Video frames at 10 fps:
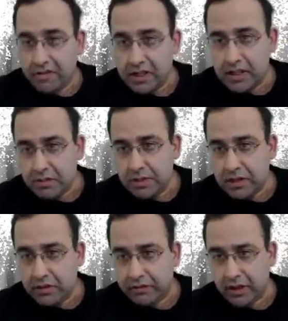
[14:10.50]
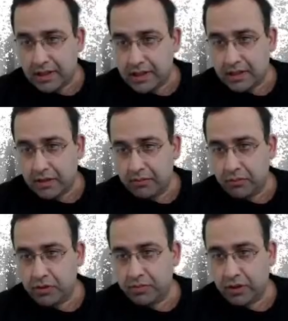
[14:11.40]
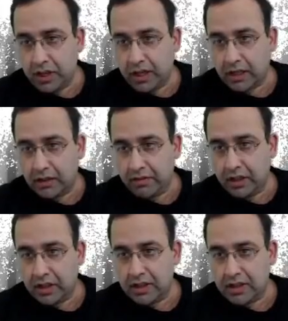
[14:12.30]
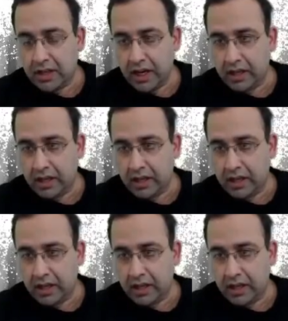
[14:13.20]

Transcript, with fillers: Versus basophils, most potent activator is